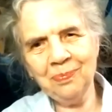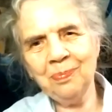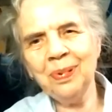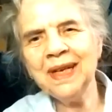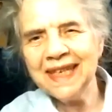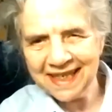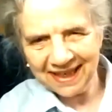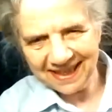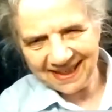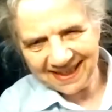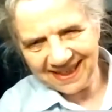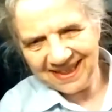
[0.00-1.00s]
pleasing
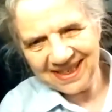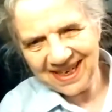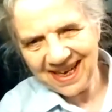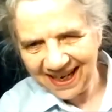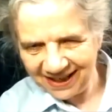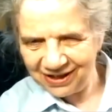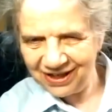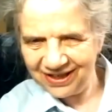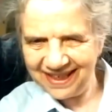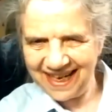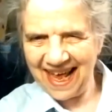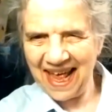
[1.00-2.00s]
since
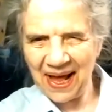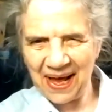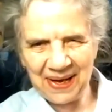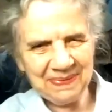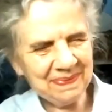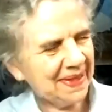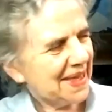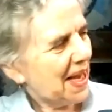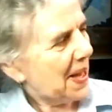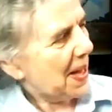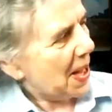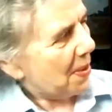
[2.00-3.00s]
ancient times.
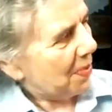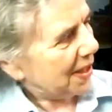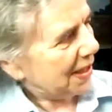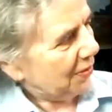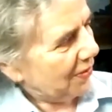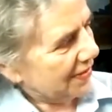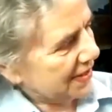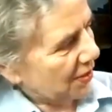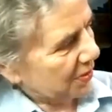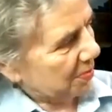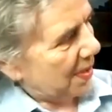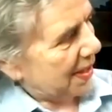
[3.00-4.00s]
But it also
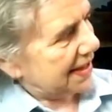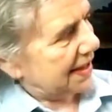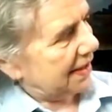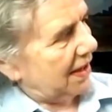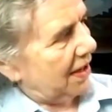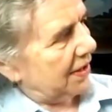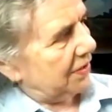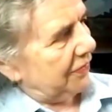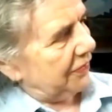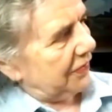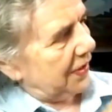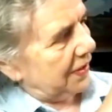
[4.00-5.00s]
makes it kind of
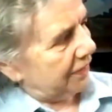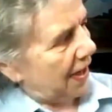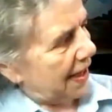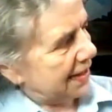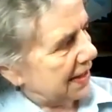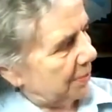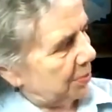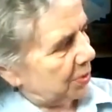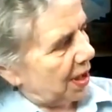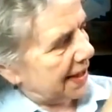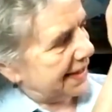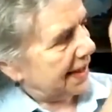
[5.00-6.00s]
rise
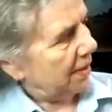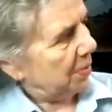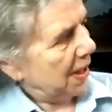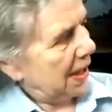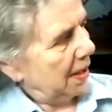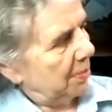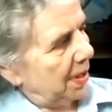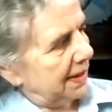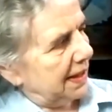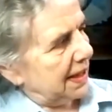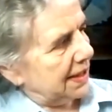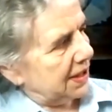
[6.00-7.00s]
up, but
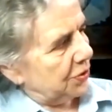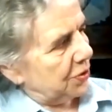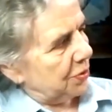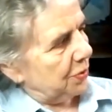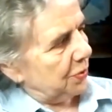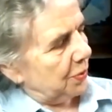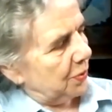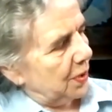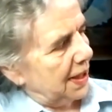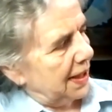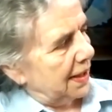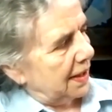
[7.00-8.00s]
these two
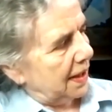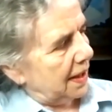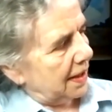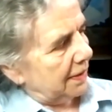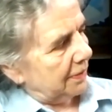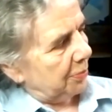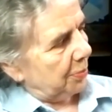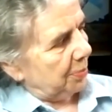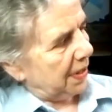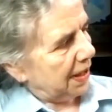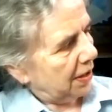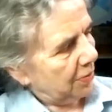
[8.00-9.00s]

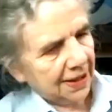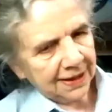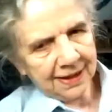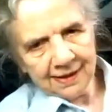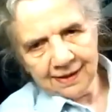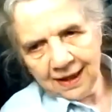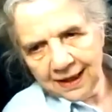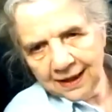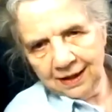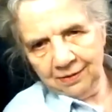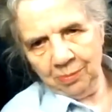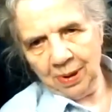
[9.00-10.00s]
pink ones take
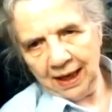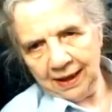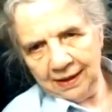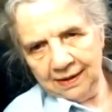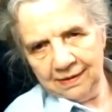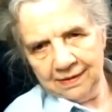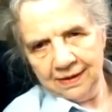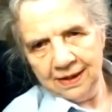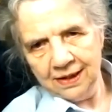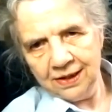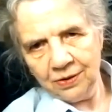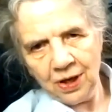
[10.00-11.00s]
it back.
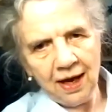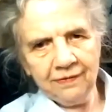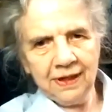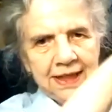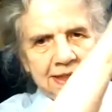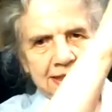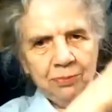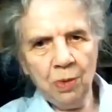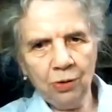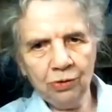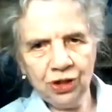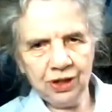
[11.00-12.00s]
So you have these
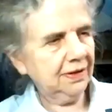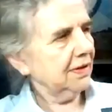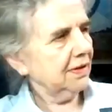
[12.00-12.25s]
motions